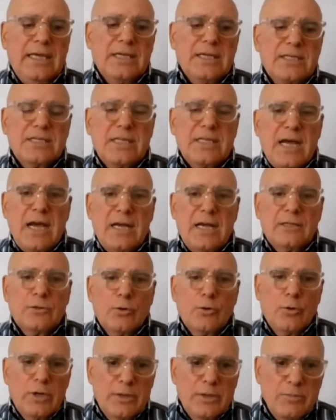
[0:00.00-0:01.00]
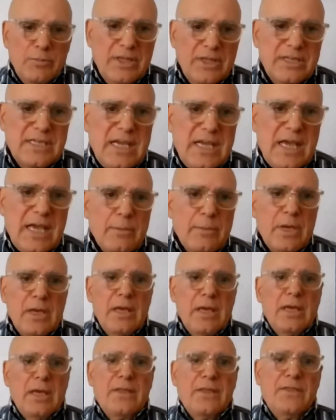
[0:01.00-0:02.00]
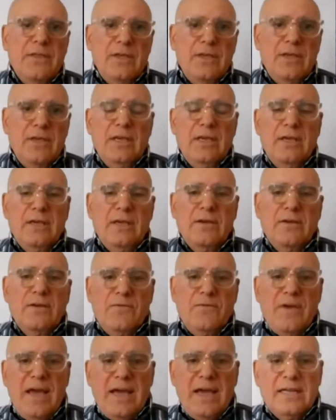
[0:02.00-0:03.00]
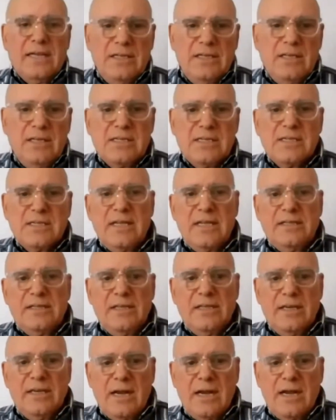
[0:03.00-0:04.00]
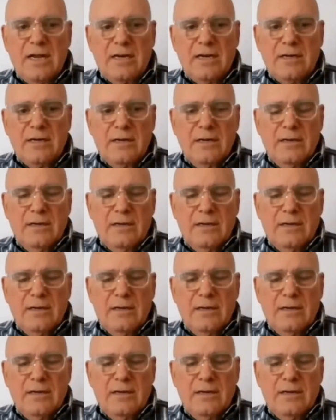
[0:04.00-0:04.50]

It's not going to be the same. The fact is that there are,